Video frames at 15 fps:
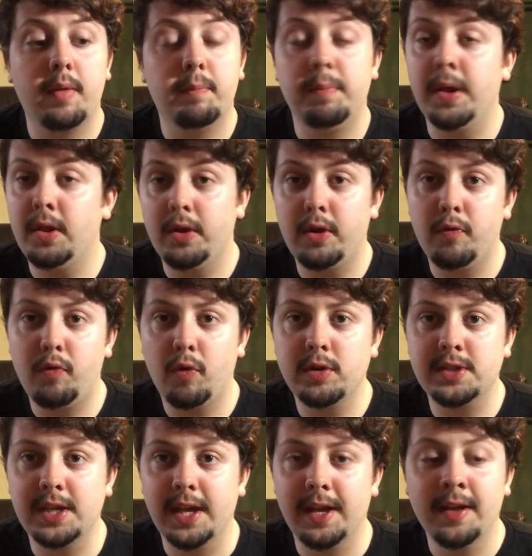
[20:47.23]
Be looking forward
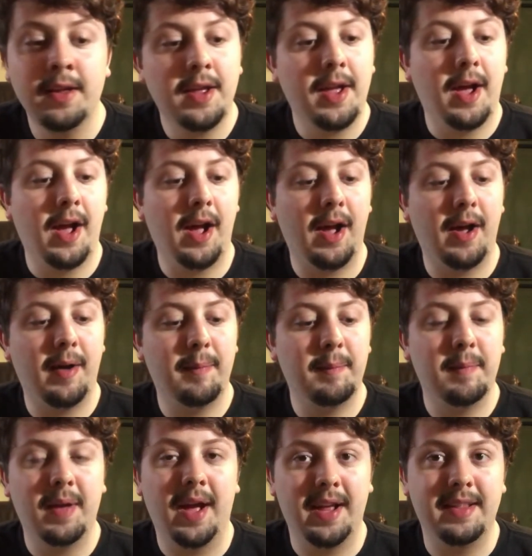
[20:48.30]
to that.
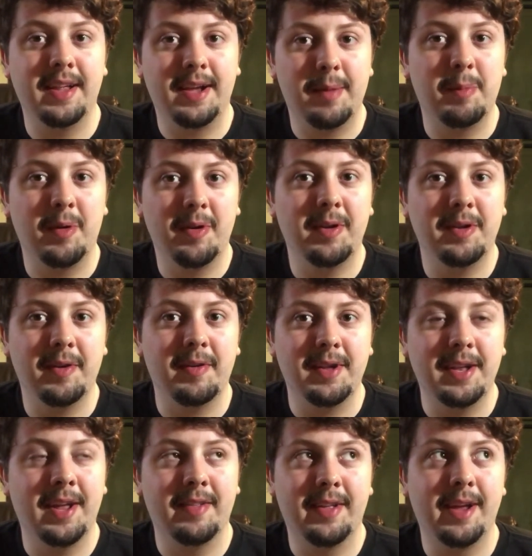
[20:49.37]
I think I'm going to do
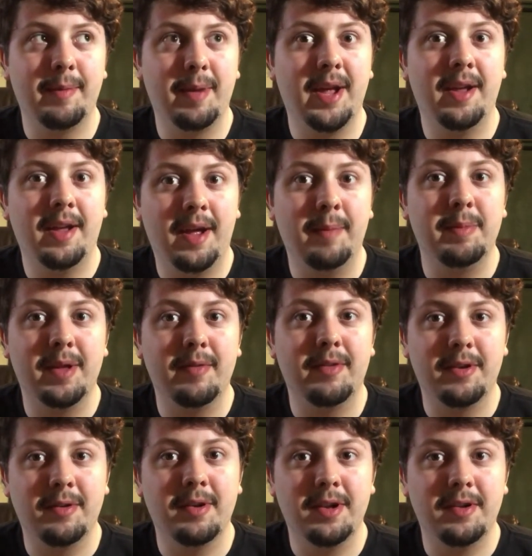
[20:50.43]
it. Now think about it, I'm
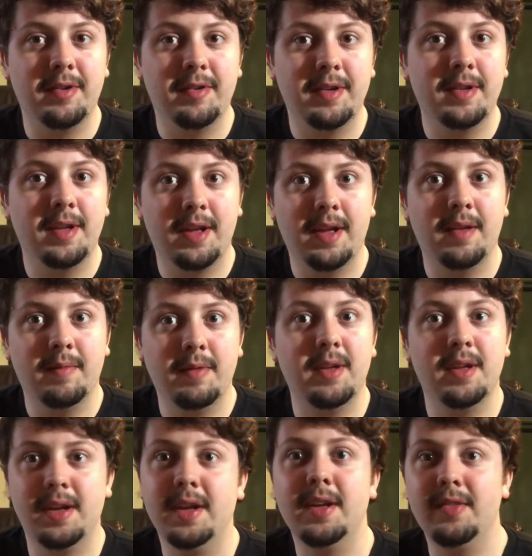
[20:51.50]
definitely going to do
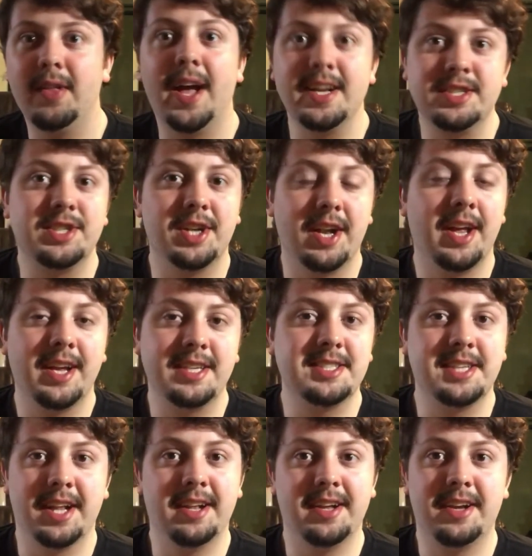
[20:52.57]
it. Last Jedi
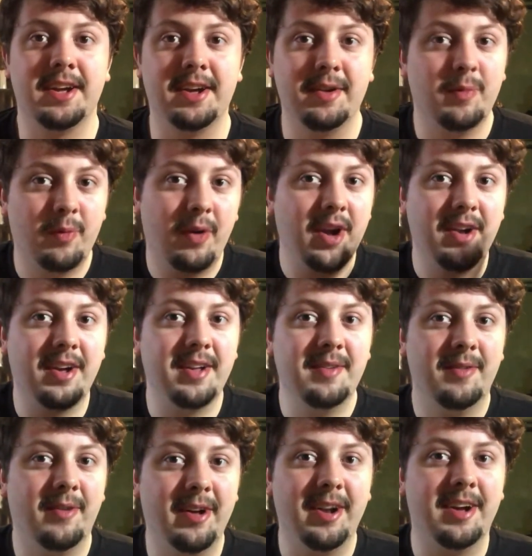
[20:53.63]
extended cut. Why not?
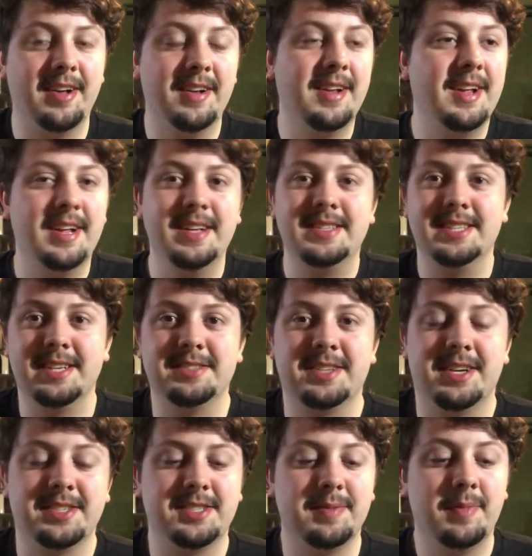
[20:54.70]
Why not? It sounds
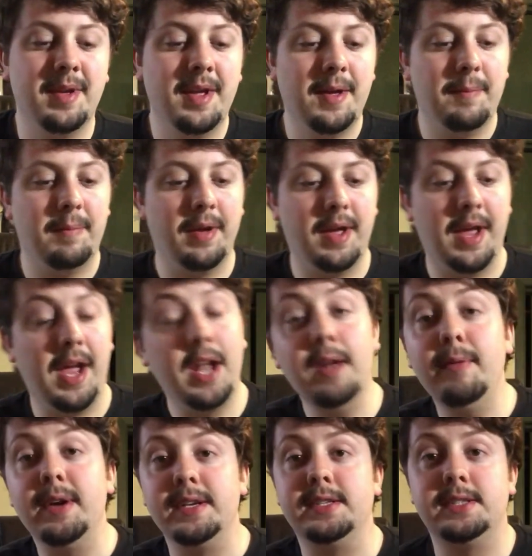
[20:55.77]
awesome. But
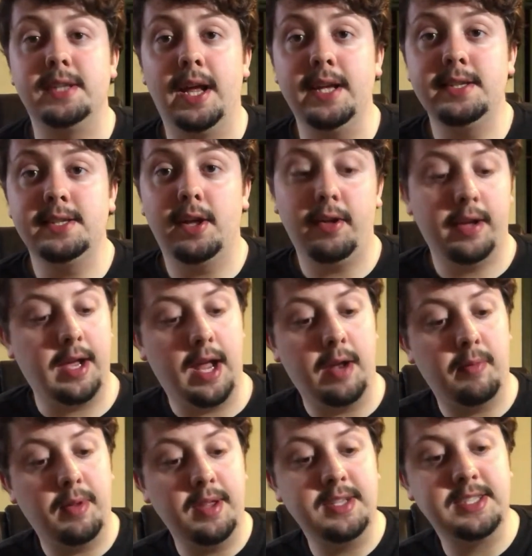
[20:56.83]
anyways, that's all I got
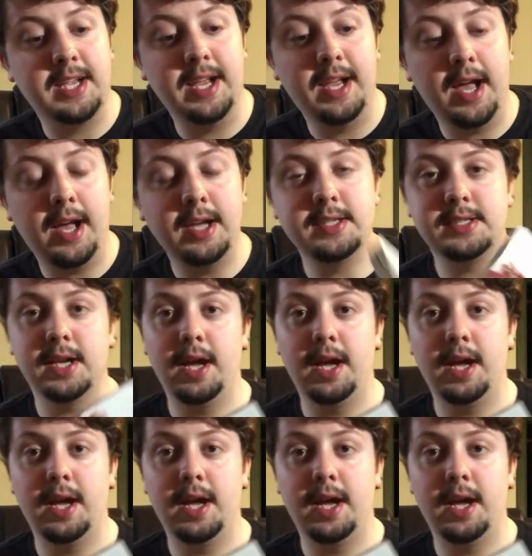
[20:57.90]
to really say, guys.